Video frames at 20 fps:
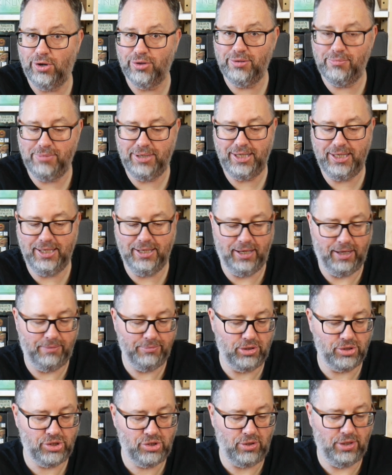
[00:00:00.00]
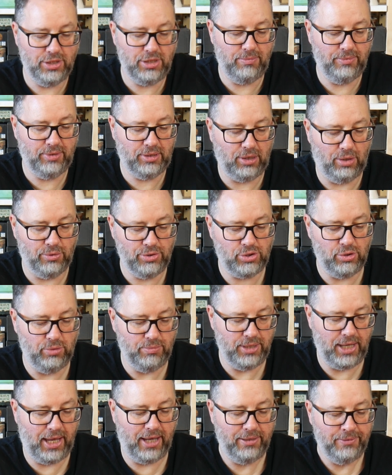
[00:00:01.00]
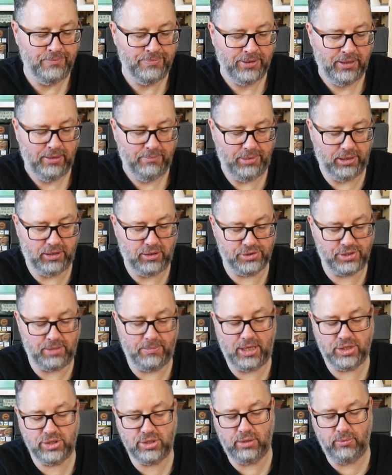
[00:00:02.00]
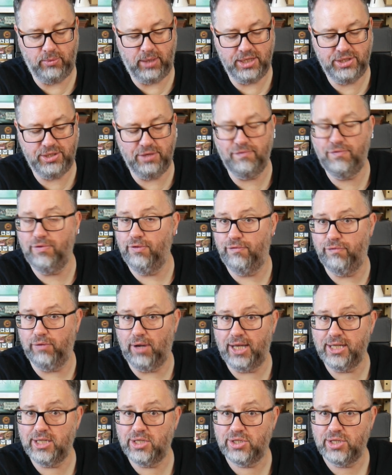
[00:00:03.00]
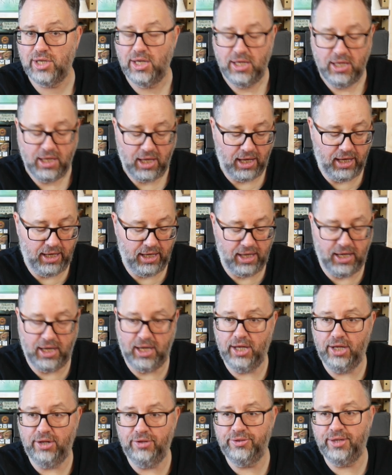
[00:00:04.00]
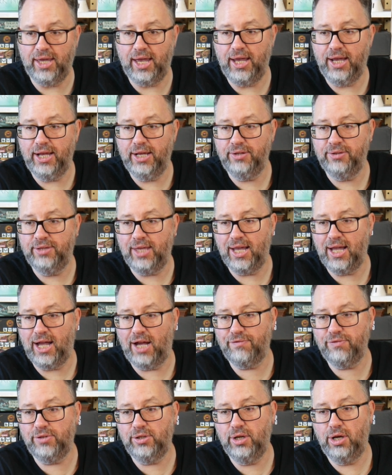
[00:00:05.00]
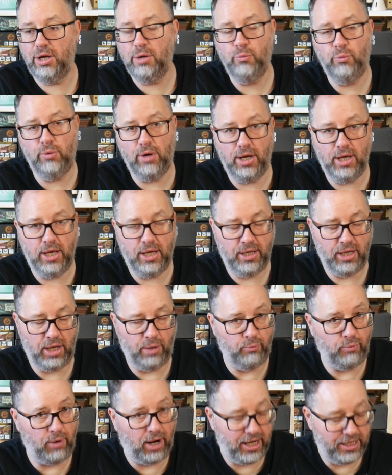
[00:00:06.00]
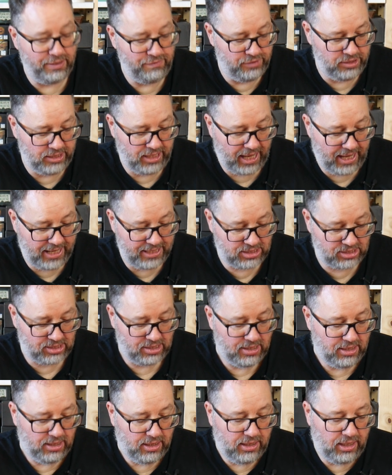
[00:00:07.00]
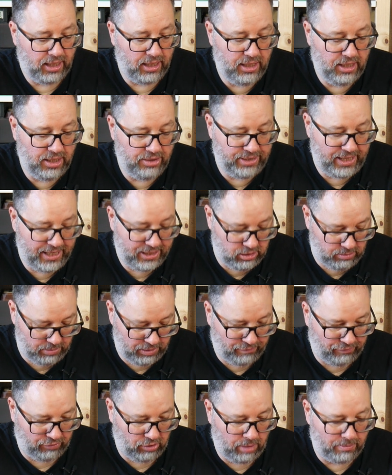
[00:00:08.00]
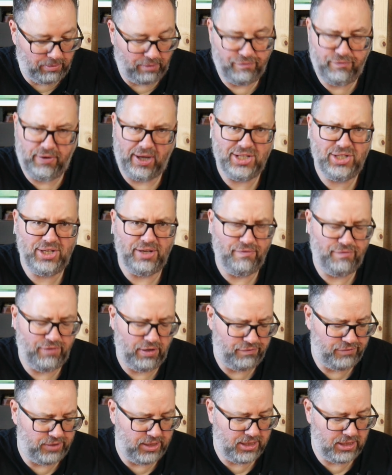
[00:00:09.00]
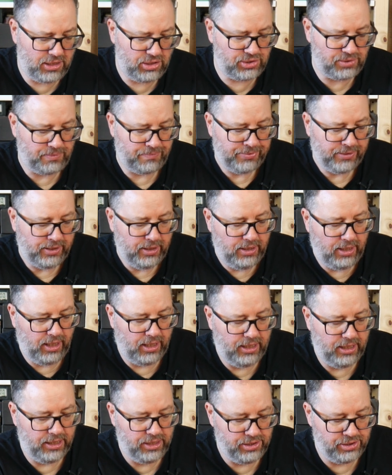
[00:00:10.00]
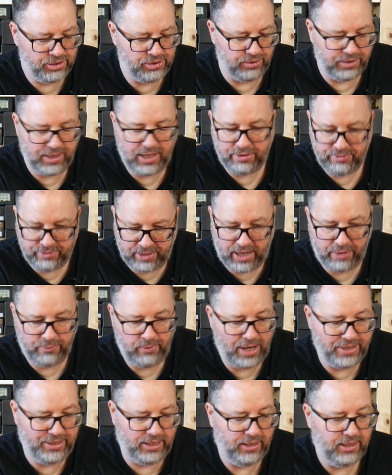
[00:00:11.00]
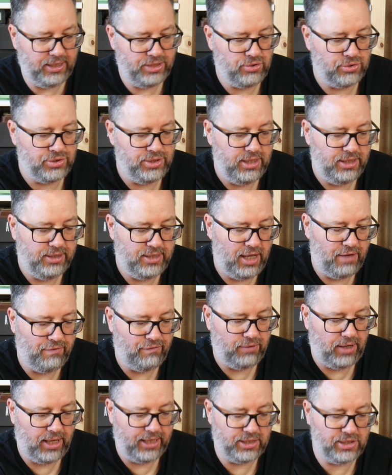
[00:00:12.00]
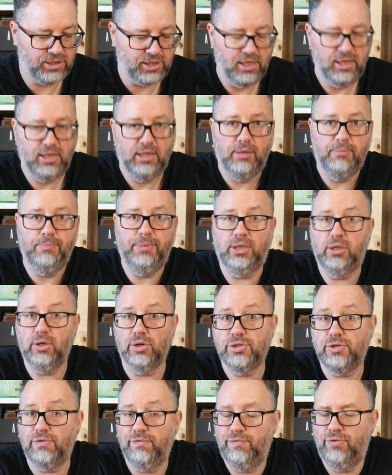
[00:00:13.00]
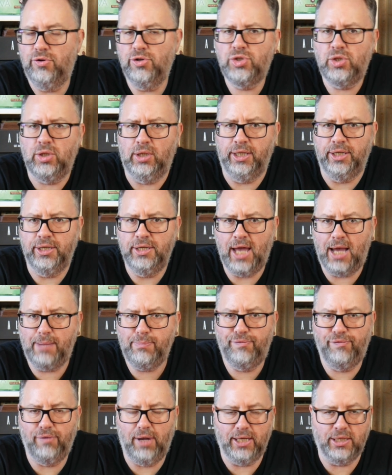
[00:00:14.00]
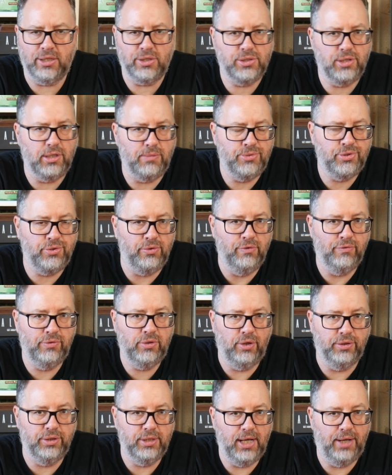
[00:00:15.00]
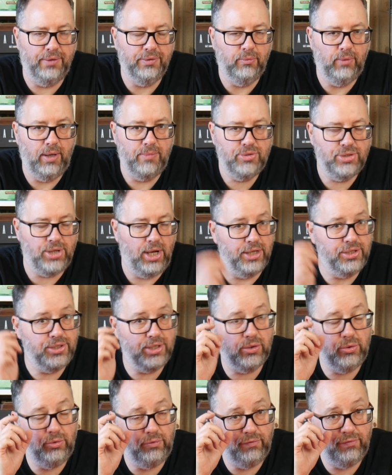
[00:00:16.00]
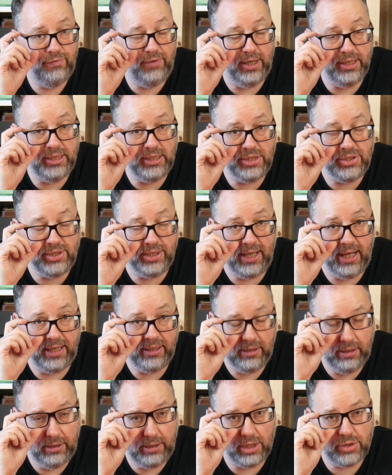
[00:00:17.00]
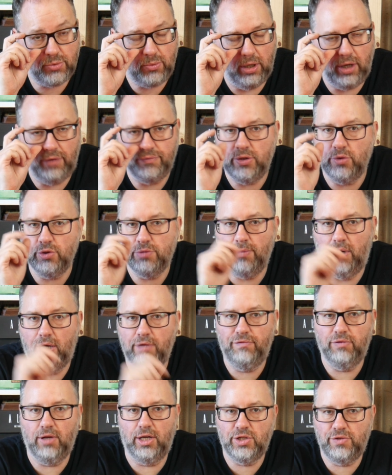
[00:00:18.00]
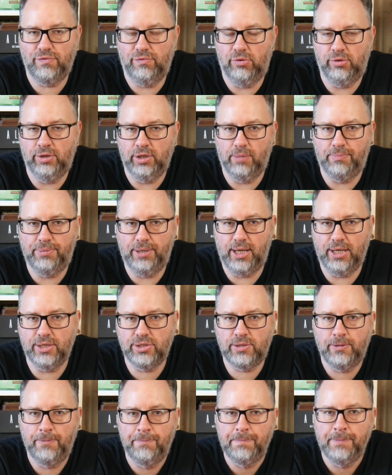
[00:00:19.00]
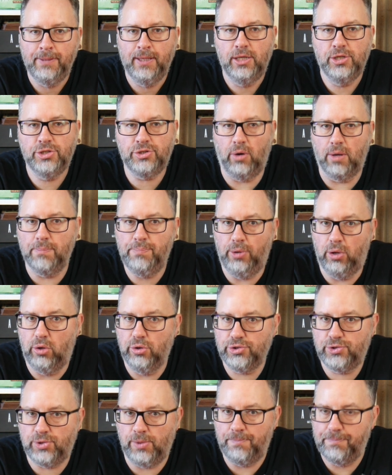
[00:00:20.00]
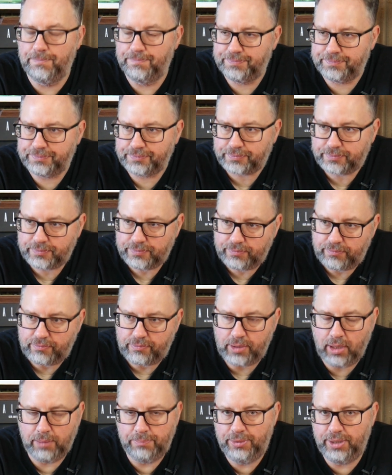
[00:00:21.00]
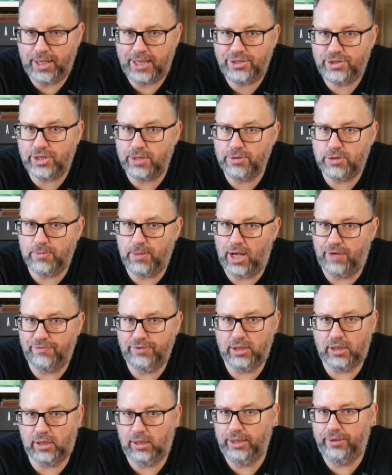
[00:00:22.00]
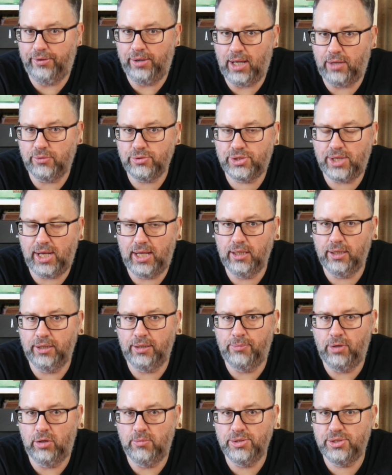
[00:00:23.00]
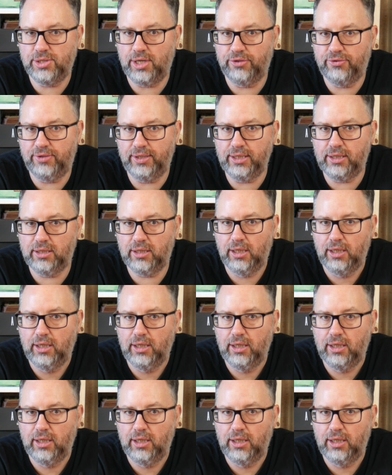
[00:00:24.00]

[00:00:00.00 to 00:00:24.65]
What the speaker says: them here. I'm not showing them close up yet because I'm actually waiting for flags. They haven't arrived yet. They're coming from Fighting 15s. So they're ready. They just need their flags, because unfortunately NAP flags seems to have gone down the website. I couldn't find it again, and that's what I've used my flags for in the past. So I bought some, but they seem to be having a clearing out sale at the moment, I think,